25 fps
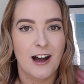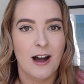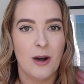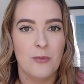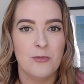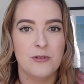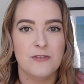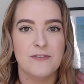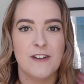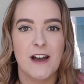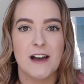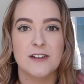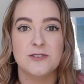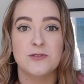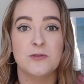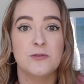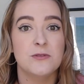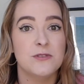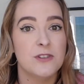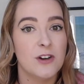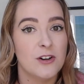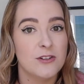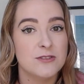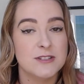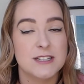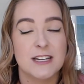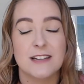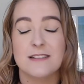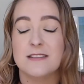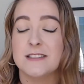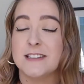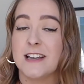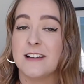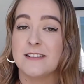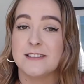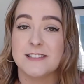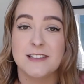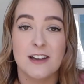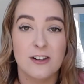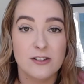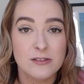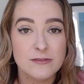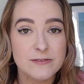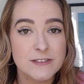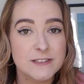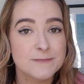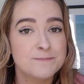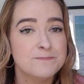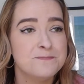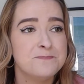We found all the hotels
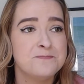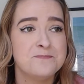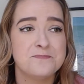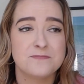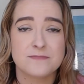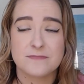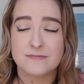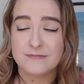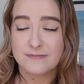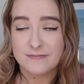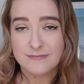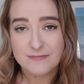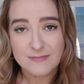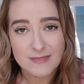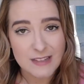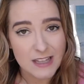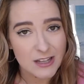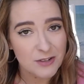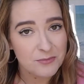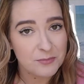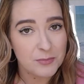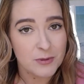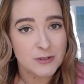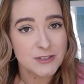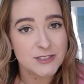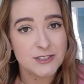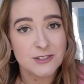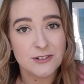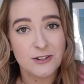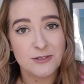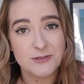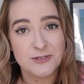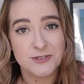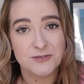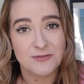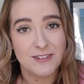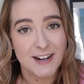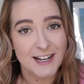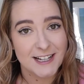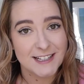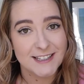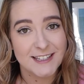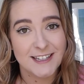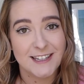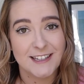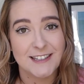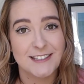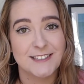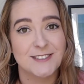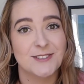ourselves, booked it all
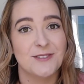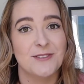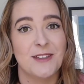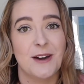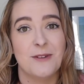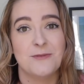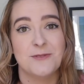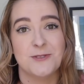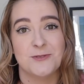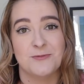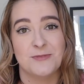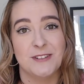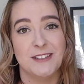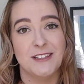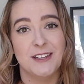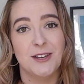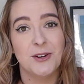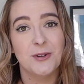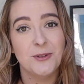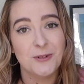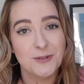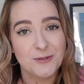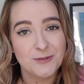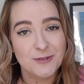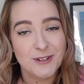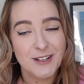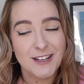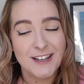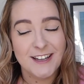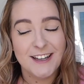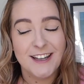directly, so that was really cool.